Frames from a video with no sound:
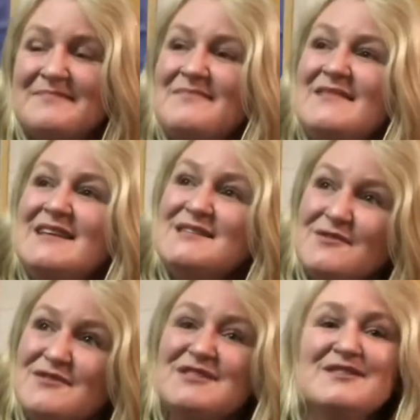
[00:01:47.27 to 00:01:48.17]
So
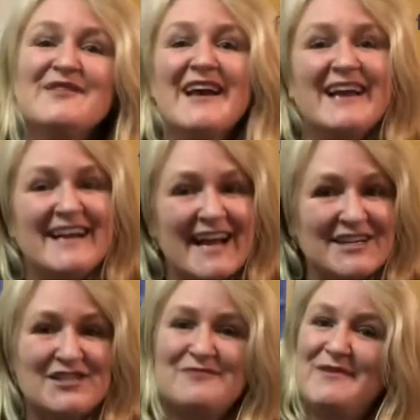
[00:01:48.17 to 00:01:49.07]
there's still that
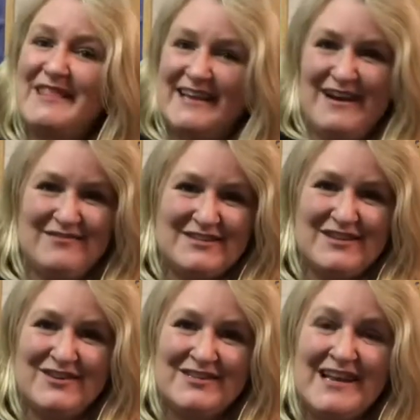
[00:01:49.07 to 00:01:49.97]
connection with the
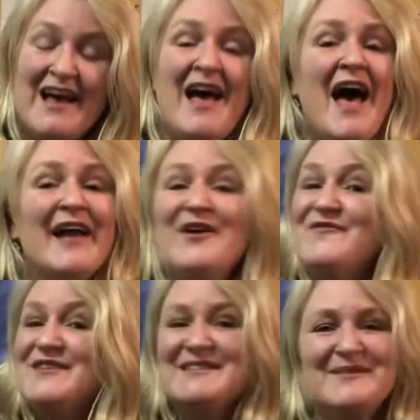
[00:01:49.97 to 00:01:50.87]
counselors. And
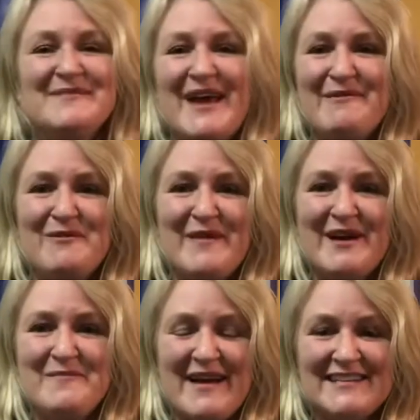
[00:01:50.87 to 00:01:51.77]
hopefully someday when we
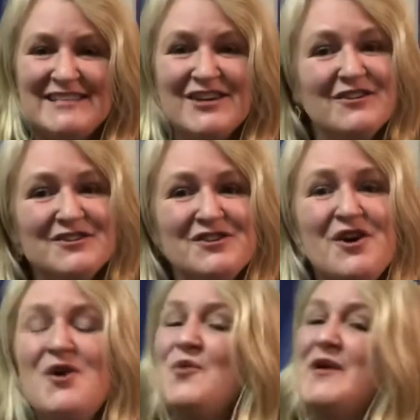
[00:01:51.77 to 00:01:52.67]
come back to church,
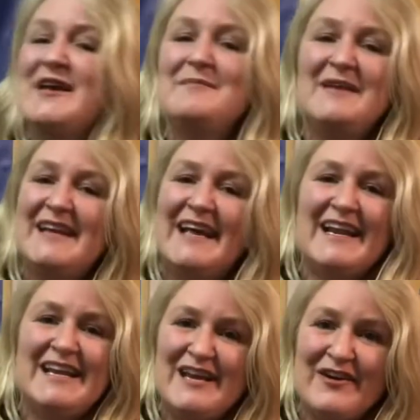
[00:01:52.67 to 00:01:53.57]
we can meet again
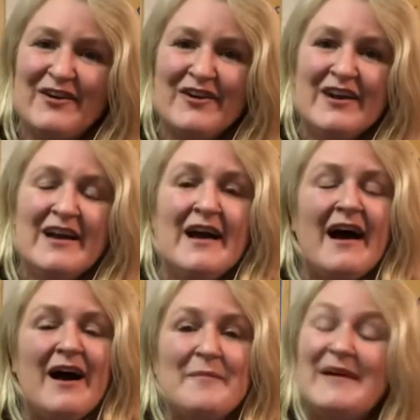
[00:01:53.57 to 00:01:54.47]
here
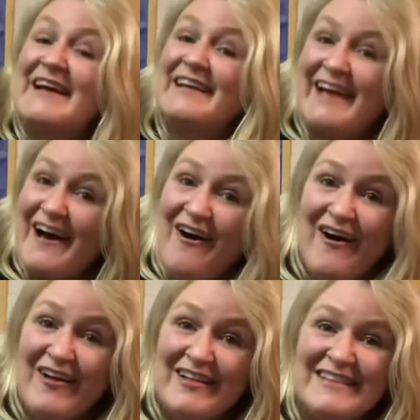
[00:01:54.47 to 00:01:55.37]
in Cadet
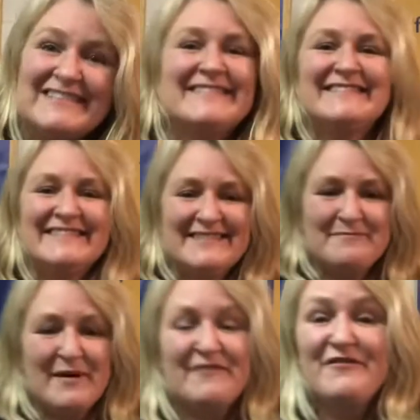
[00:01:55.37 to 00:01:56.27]
Hall.
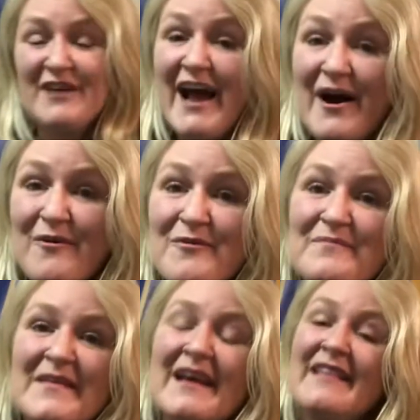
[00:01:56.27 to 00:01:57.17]
But for now,
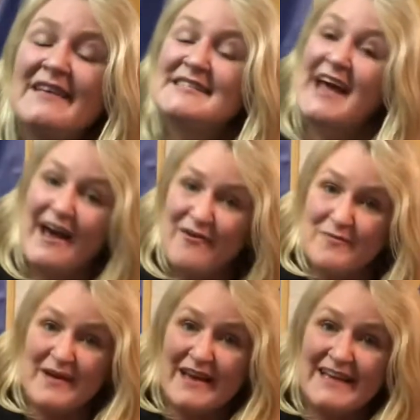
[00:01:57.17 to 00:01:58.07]
this
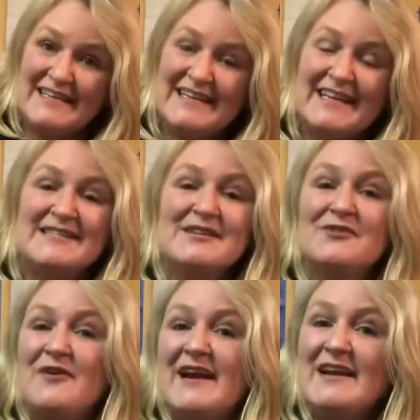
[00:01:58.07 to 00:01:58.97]
at-home kit is a
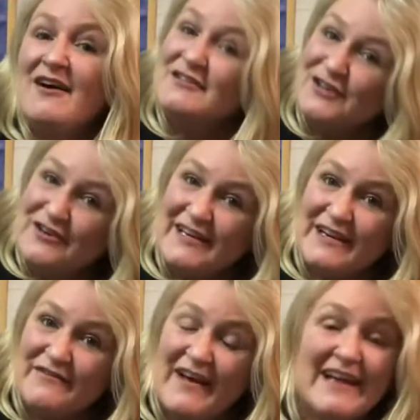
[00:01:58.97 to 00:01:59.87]
great
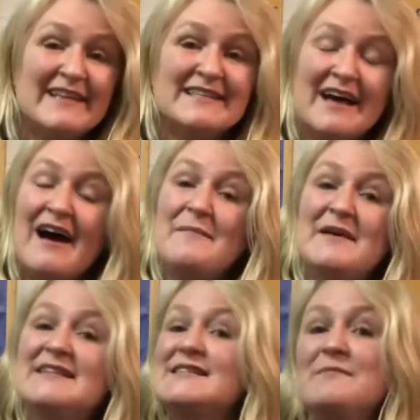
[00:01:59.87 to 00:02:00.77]
alternative, and
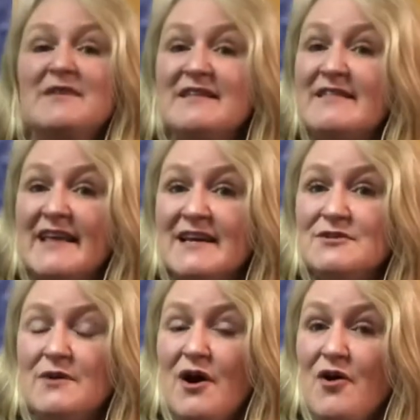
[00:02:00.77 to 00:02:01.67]
it's something that they can
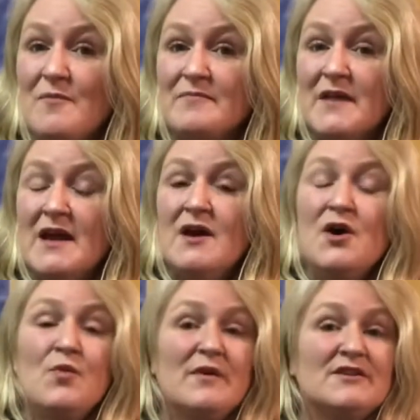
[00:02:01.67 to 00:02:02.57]
do at home.
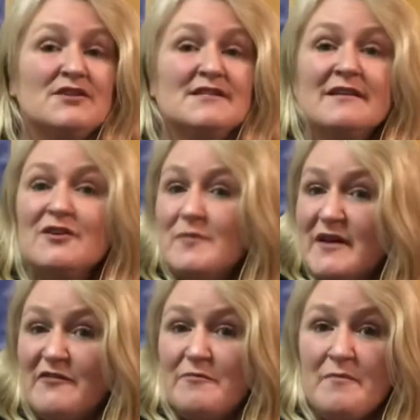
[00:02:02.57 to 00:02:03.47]
With just a bit
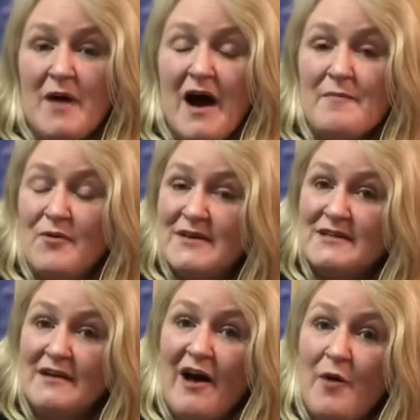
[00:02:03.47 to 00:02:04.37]
of
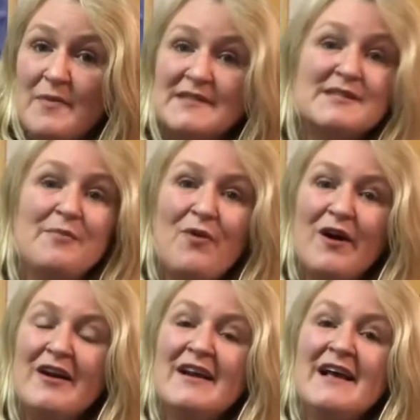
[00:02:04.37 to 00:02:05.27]
parental help and
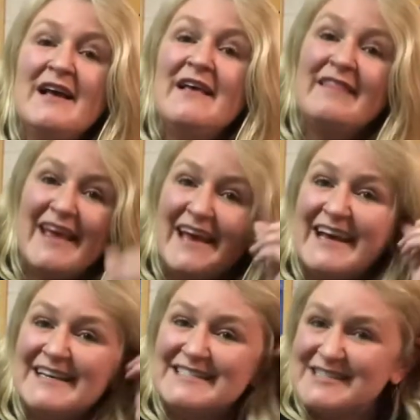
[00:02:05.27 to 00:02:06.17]
support, they
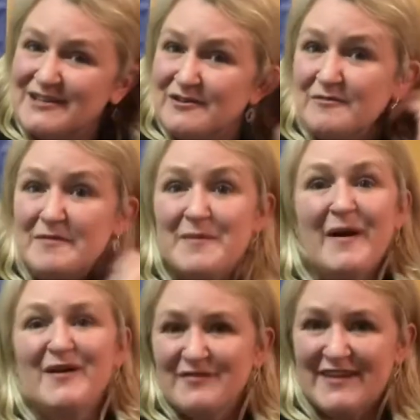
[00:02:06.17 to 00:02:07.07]
can still be
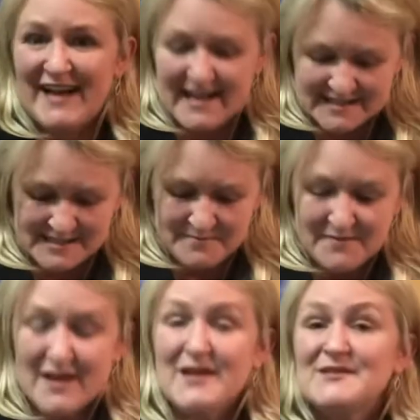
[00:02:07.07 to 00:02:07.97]
part of cadets.
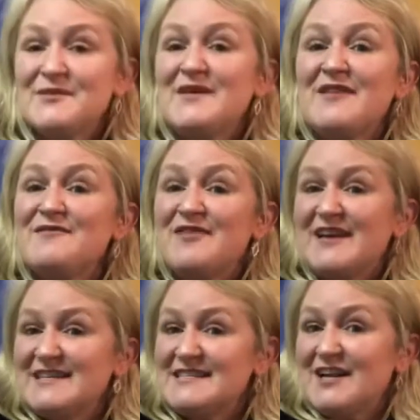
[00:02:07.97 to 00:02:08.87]
So the other
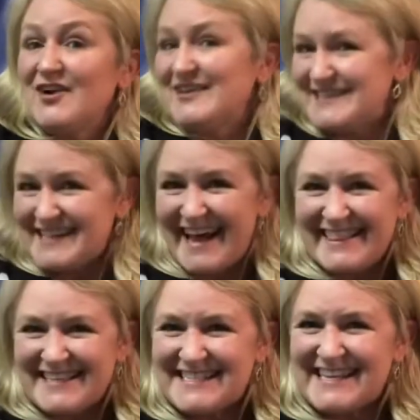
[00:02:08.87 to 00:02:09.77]
things that are inside
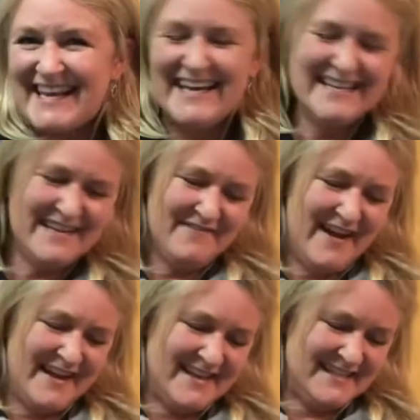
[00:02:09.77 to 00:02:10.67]
this kit, if I
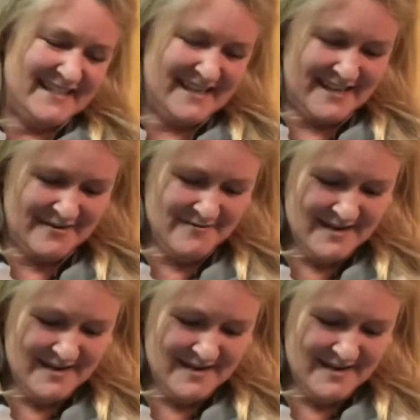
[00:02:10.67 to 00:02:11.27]
can continue,